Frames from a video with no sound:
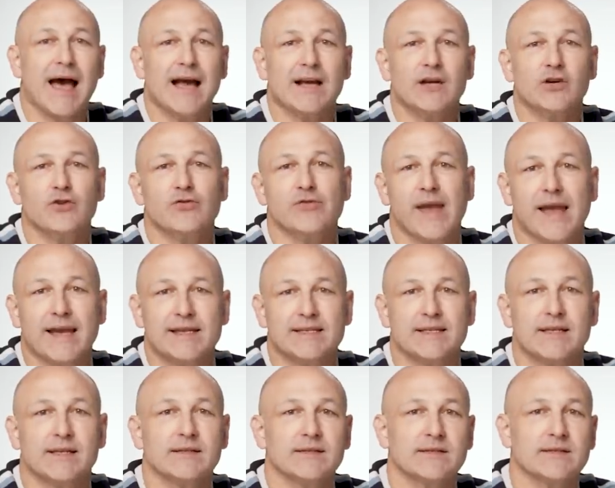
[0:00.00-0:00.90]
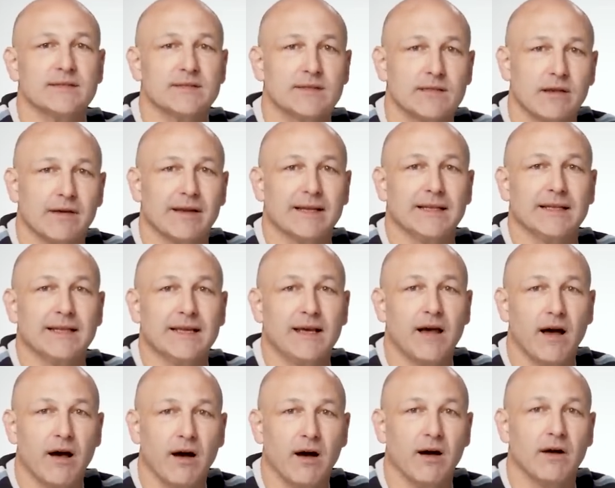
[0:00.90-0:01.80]
and creating a slightly
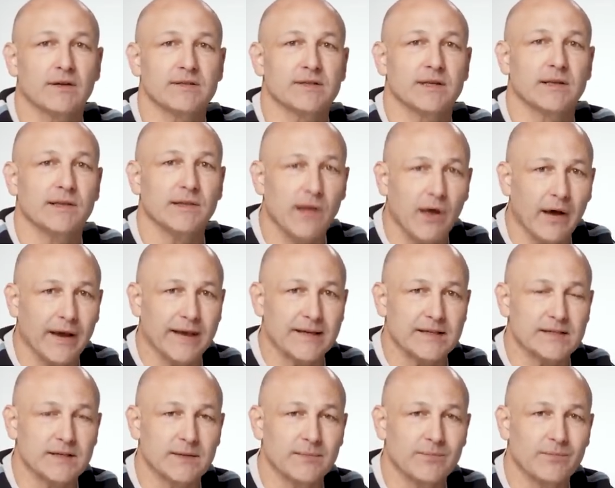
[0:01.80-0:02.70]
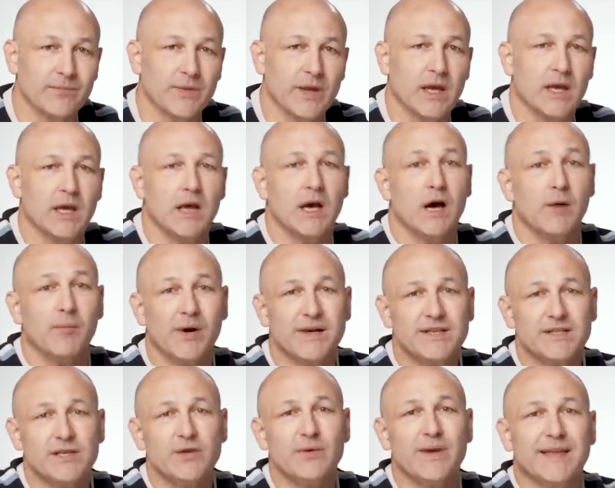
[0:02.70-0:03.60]
harder light. By
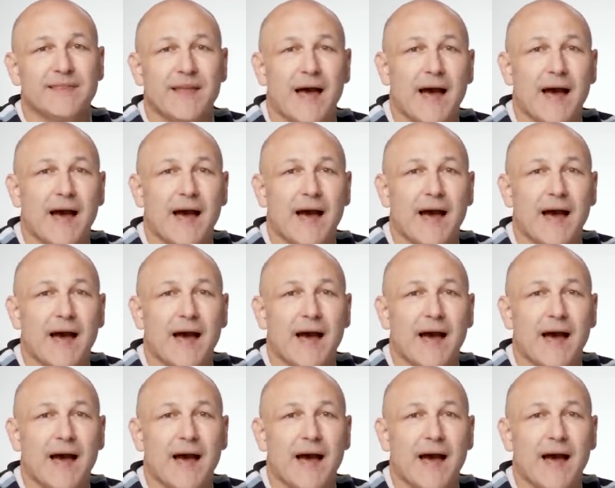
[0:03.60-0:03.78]
doing